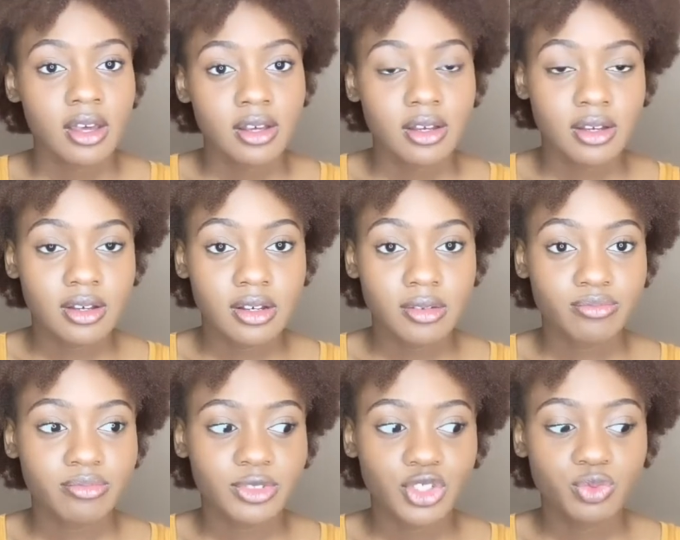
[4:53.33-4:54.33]

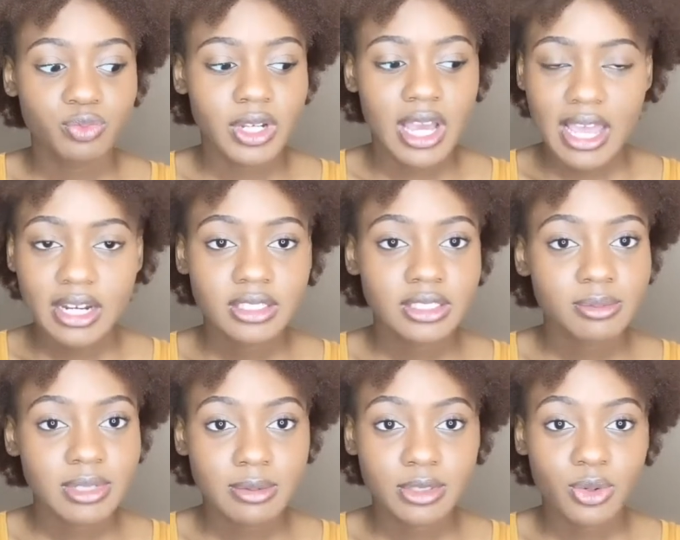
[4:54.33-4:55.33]
um you kind of
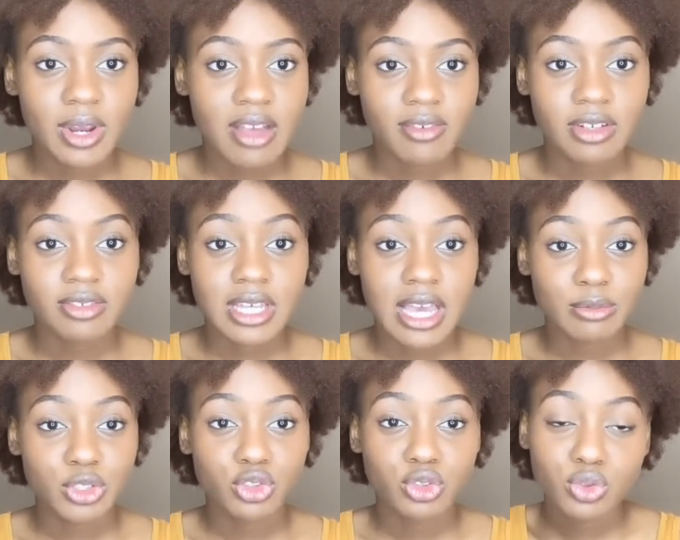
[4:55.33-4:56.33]
sometimes don't have enough time
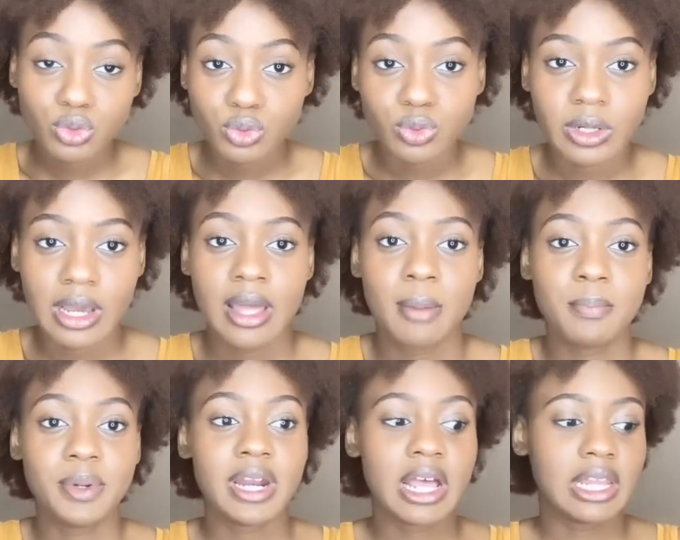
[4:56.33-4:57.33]
to
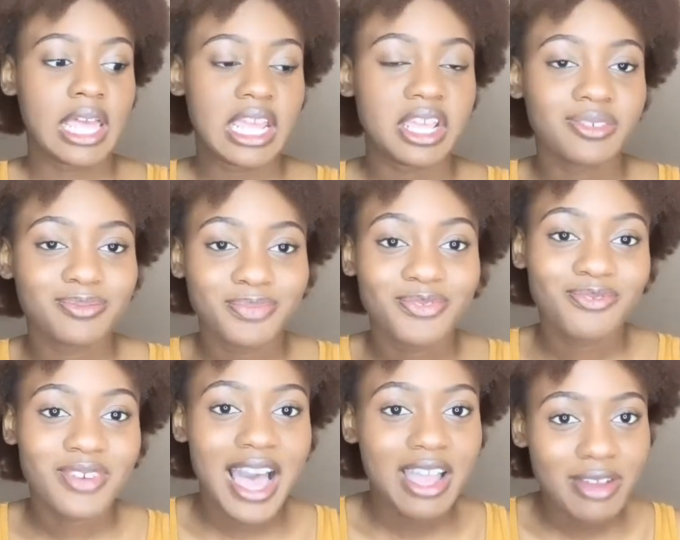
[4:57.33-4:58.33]
put out like
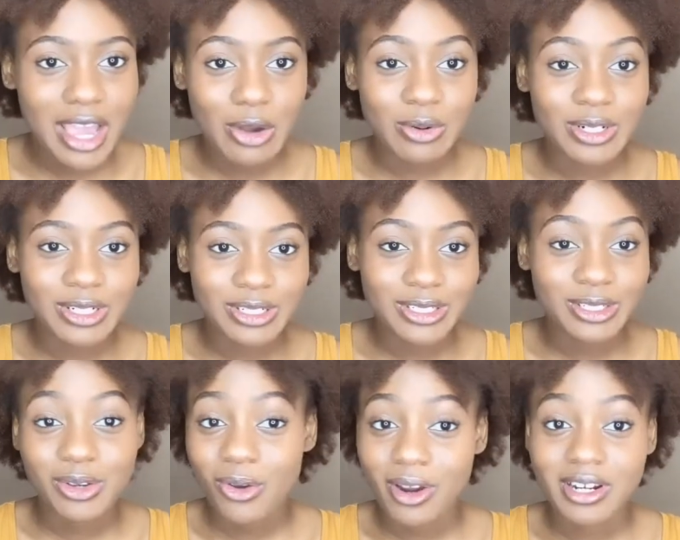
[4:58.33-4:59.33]
5 hours
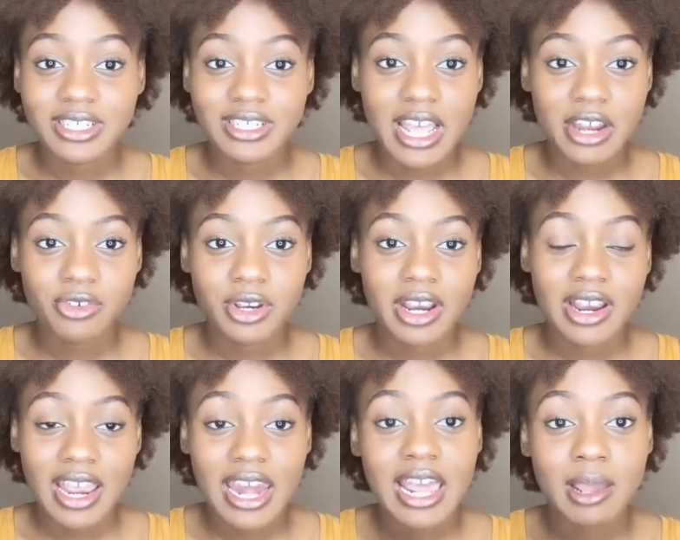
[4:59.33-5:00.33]
towards natural hair
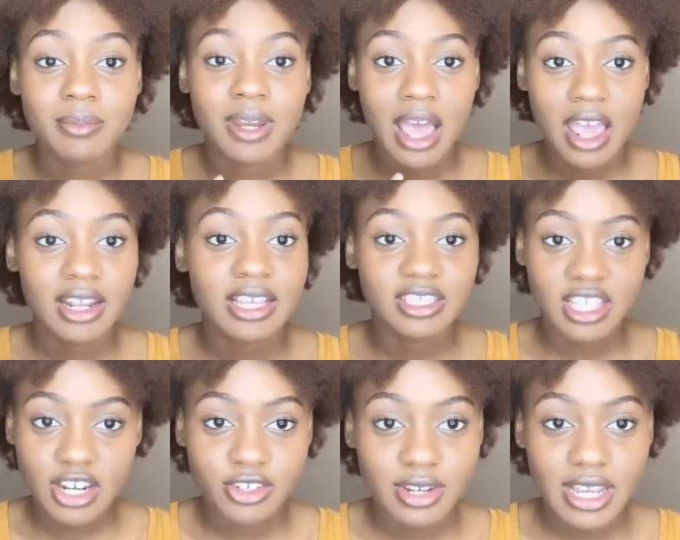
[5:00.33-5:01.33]
and I'm not
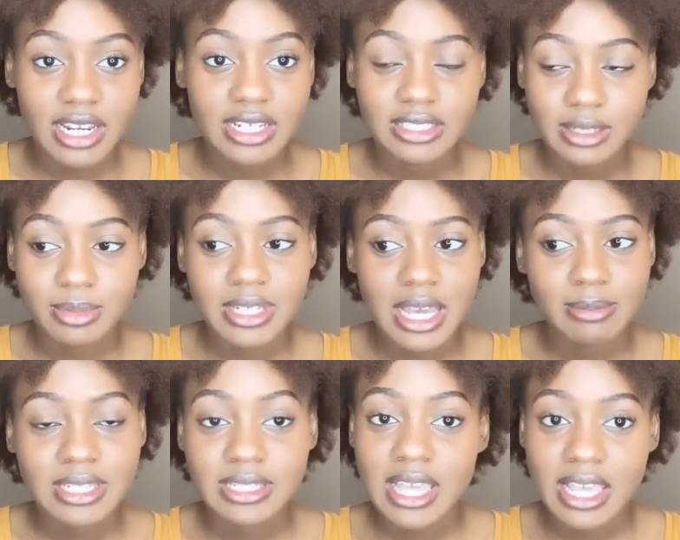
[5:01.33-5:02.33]
exaggerating. Sometimes
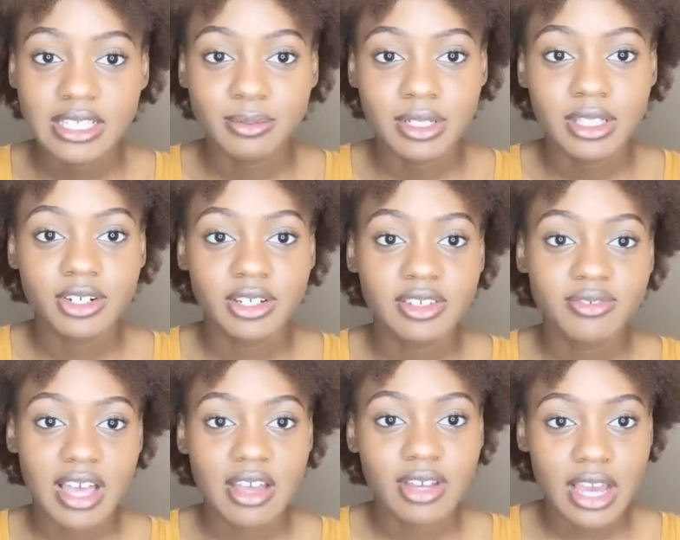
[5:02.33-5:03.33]
it takes me literally
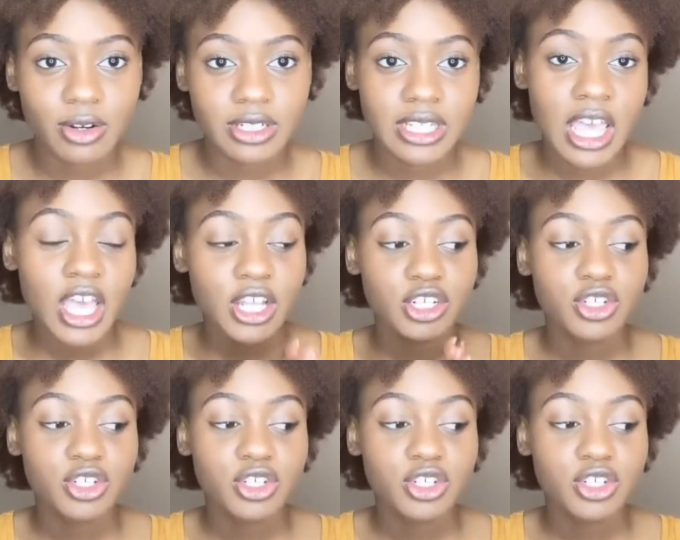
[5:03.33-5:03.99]
5 hours to do